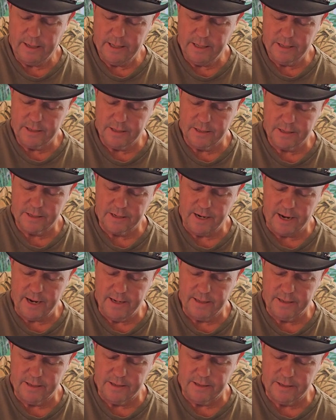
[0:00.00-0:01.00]
he says,
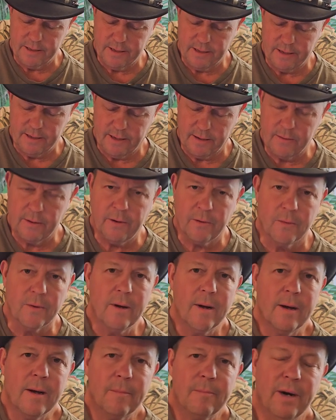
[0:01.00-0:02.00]
scientists, you
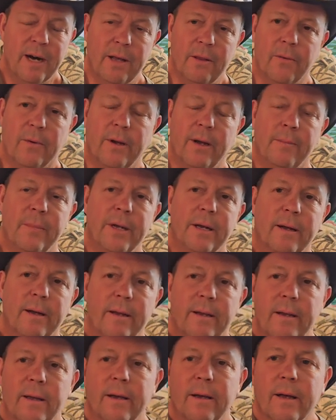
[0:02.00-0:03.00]
know, by the way, I mean,
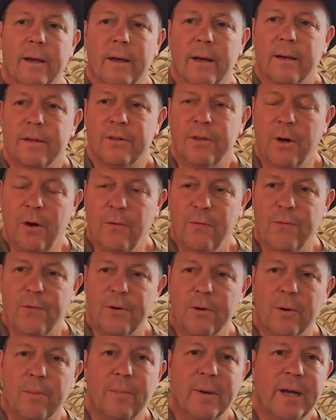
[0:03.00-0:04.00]
uh, don't
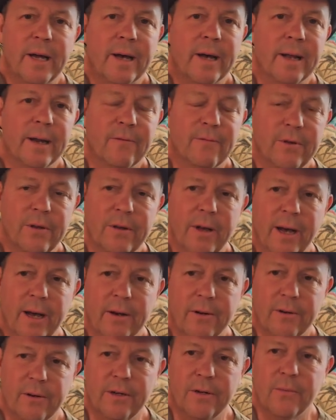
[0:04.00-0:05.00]
feel bad. If you
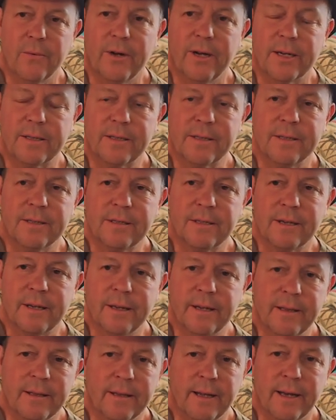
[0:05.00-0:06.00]
got hoodwinked into
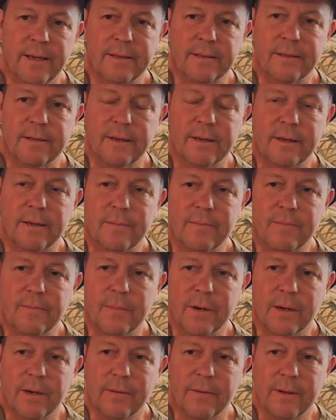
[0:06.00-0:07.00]
getting that, uh,
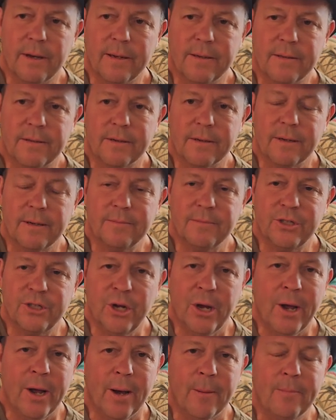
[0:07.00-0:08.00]
uh, that uh,
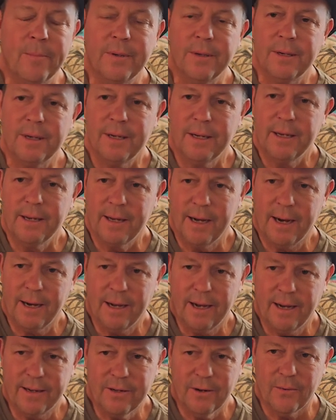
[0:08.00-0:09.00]
jab,
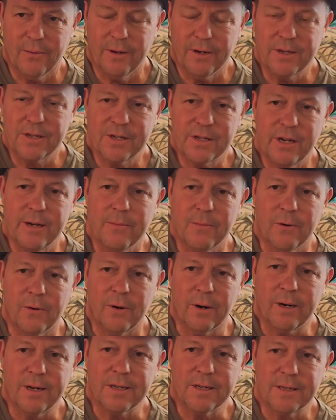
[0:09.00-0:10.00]
I don't want to say
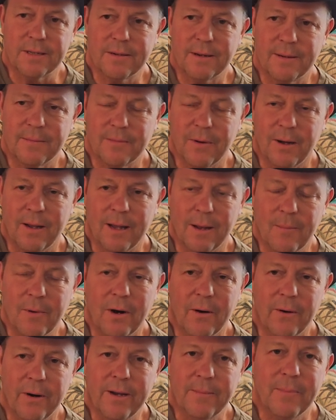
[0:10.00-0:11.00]
more because, well, I'm
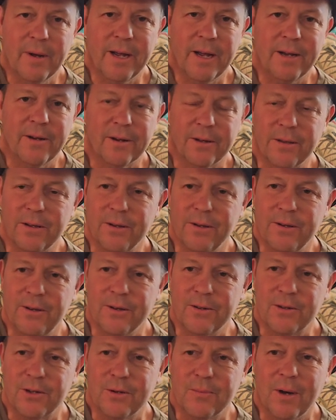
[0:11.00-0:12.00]
already banned on the
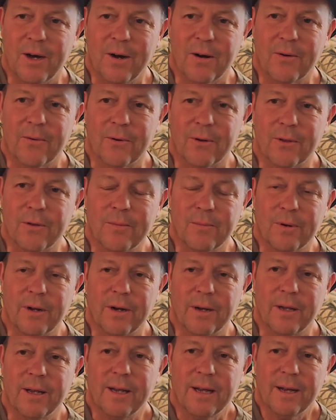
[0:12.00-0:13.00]
YouTube algorithm, but
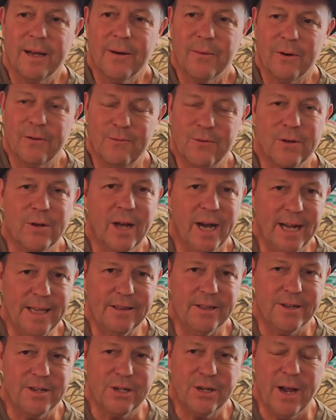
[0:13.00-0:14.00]
I, if you
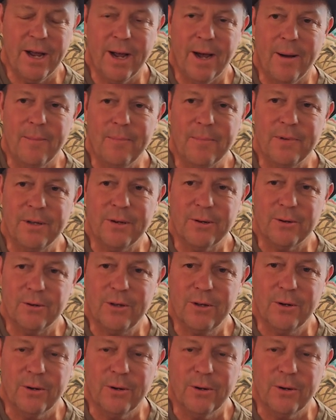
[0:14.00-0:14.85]
got the jab, you know, you